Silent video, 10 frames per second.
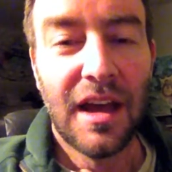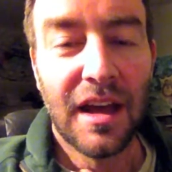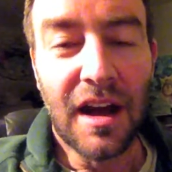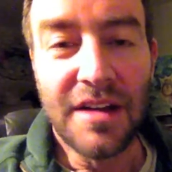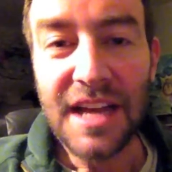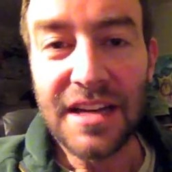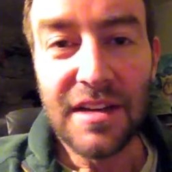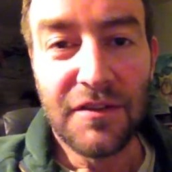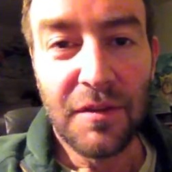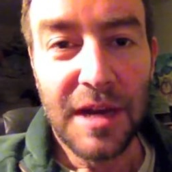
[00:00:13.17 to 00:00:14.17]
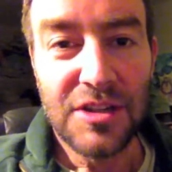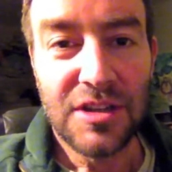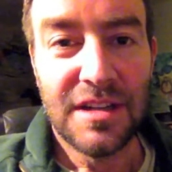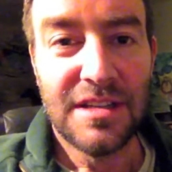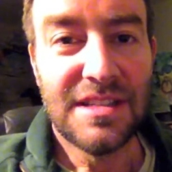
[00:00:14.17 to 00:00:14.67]
contact
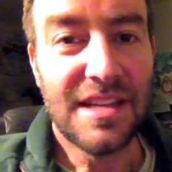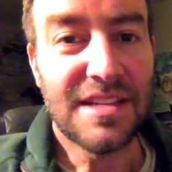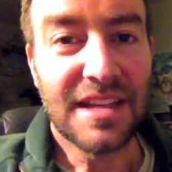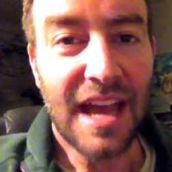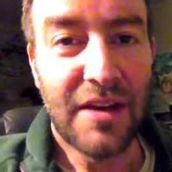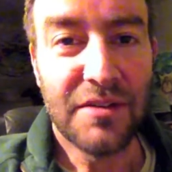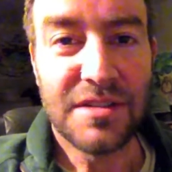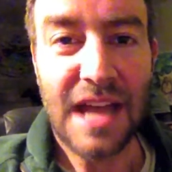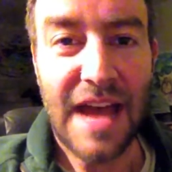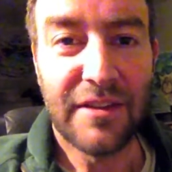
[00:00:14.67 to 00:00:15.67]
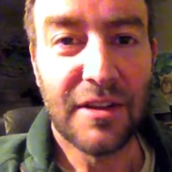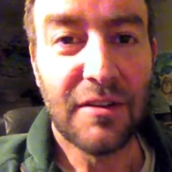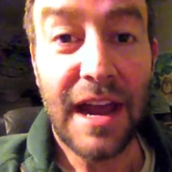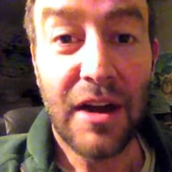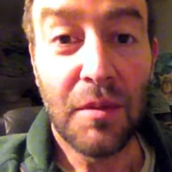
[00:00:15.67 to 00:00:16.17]
information, discounts, have a little
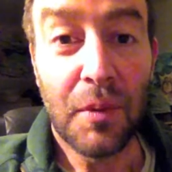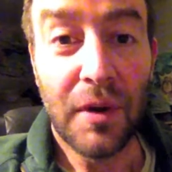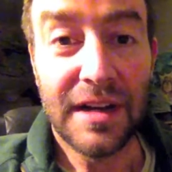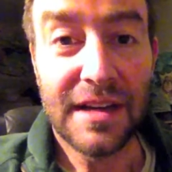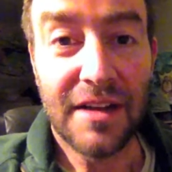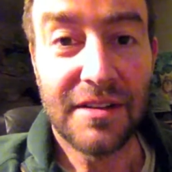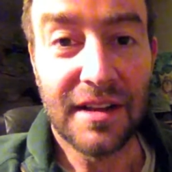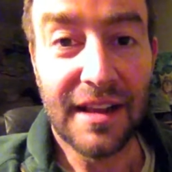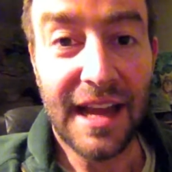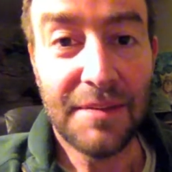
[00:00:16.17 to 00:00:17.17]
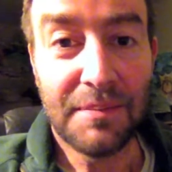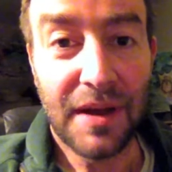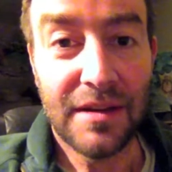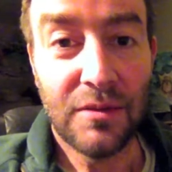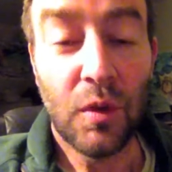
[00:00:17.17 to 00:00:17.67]
arrow pointing down to like
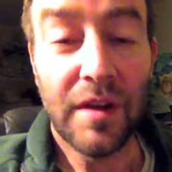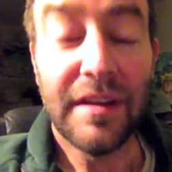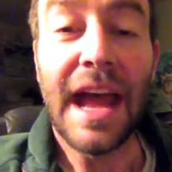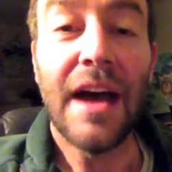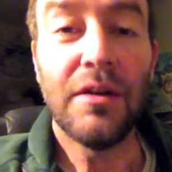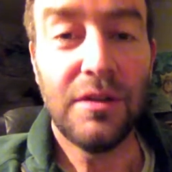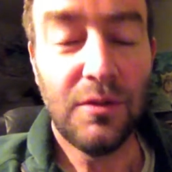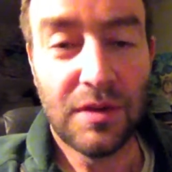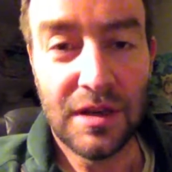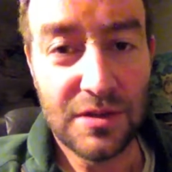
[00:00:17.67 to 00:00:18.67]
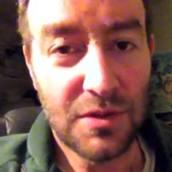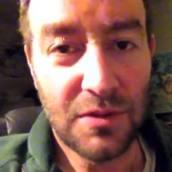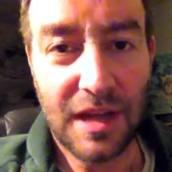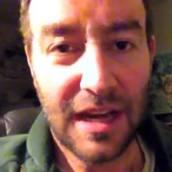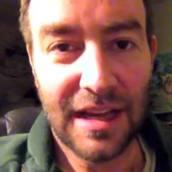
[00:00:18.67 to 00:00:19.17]
button. Well, now you can do
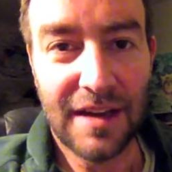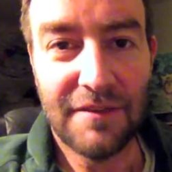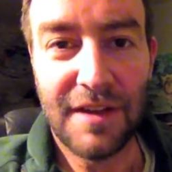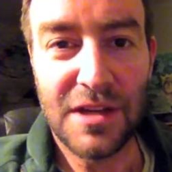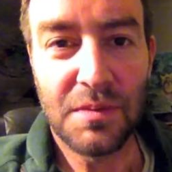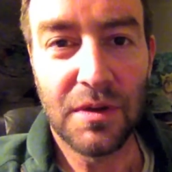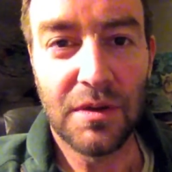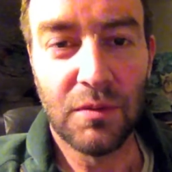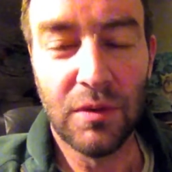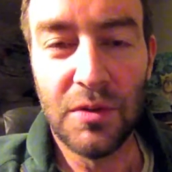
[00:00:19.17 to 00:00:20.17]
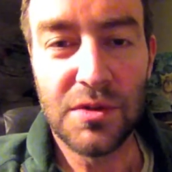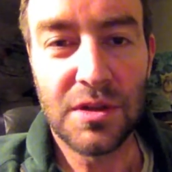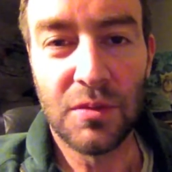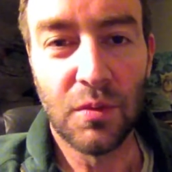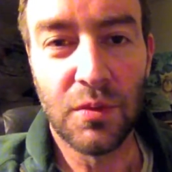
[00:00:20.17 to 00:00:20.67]
that again. Facebook loosened
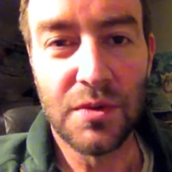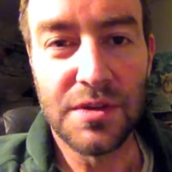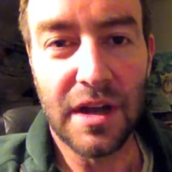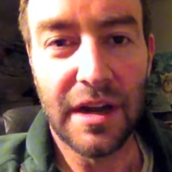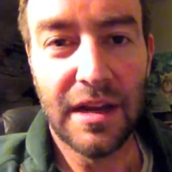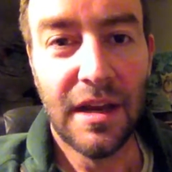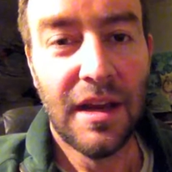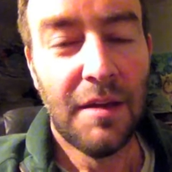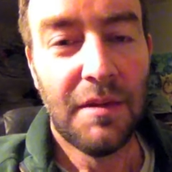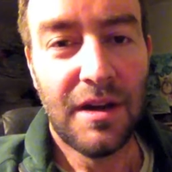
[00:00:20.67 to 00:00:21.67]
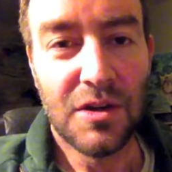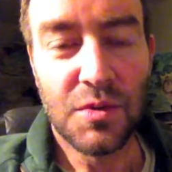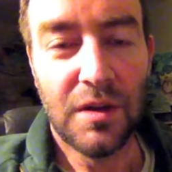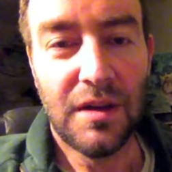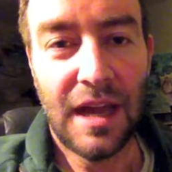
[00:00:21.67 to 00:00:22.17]
the rules on it. But here's
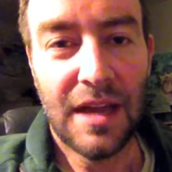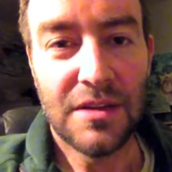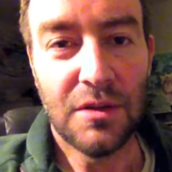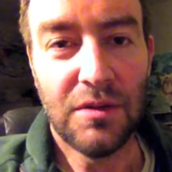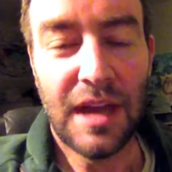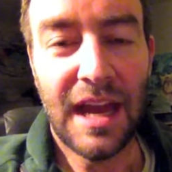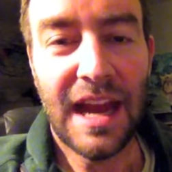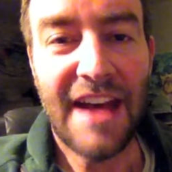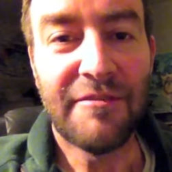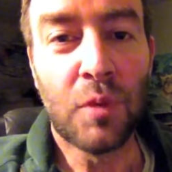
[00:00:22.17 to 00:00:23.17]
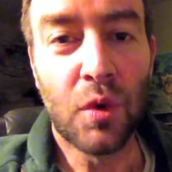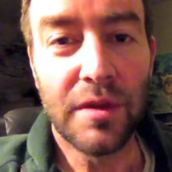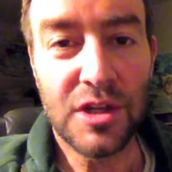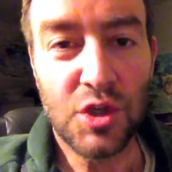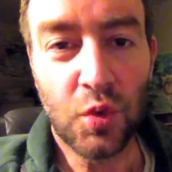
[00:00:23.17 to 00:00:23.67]
what you can't do. You can't have more
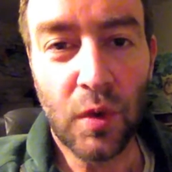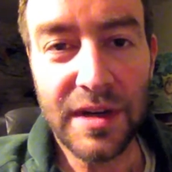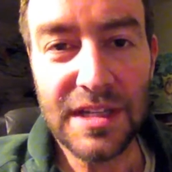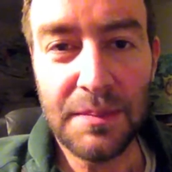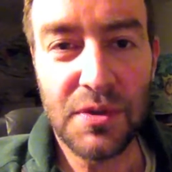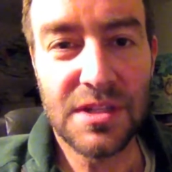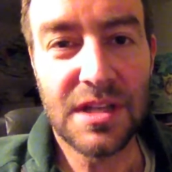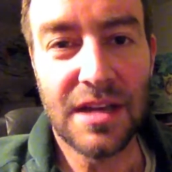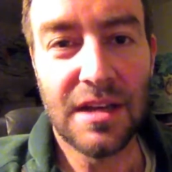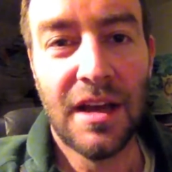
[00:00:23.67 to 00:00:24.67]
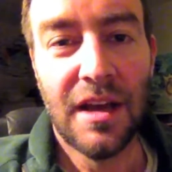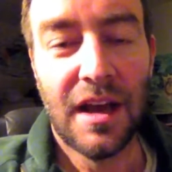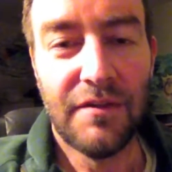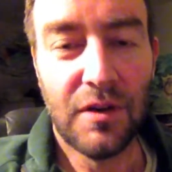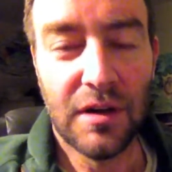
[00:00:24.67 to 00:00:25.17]
than 20%
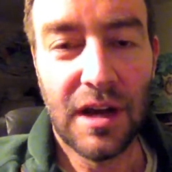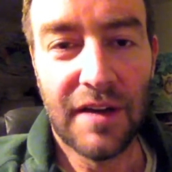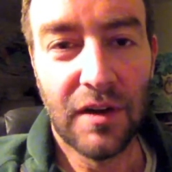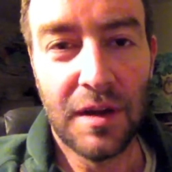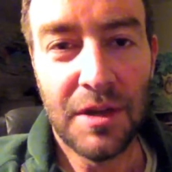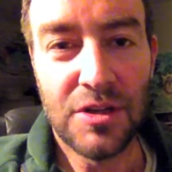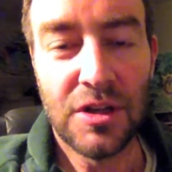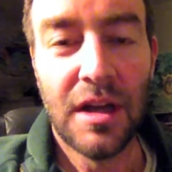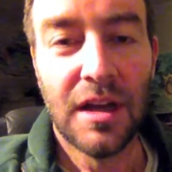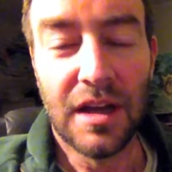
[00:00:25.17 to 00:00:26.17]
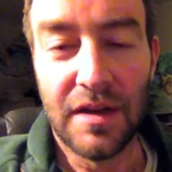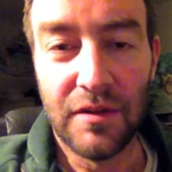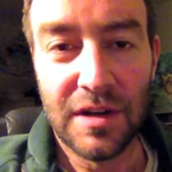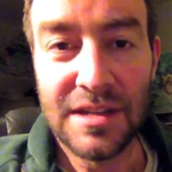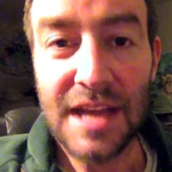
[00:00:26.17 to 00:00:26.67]
of your cover image
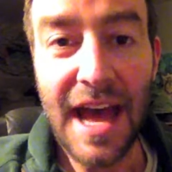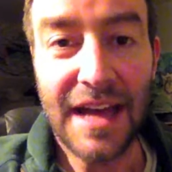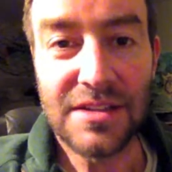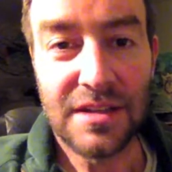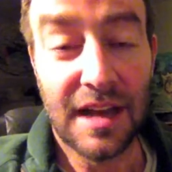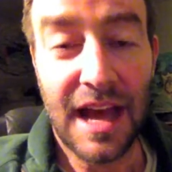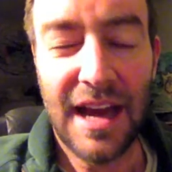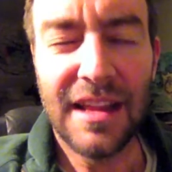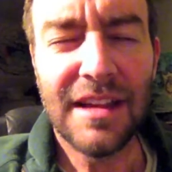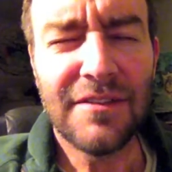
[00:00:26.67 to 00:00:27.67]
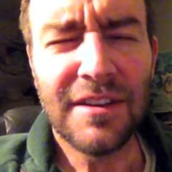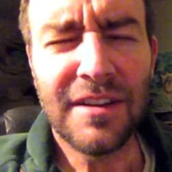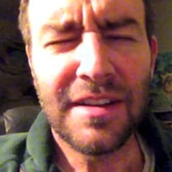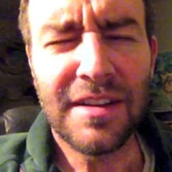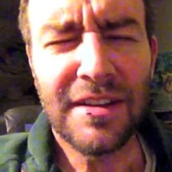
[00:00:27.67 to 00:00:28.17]
covered in text. Now, how do they figure
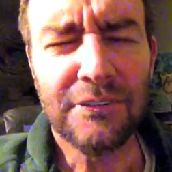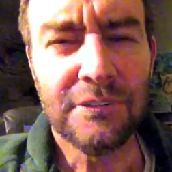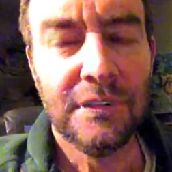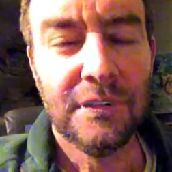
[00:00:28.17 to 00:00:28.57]
that out?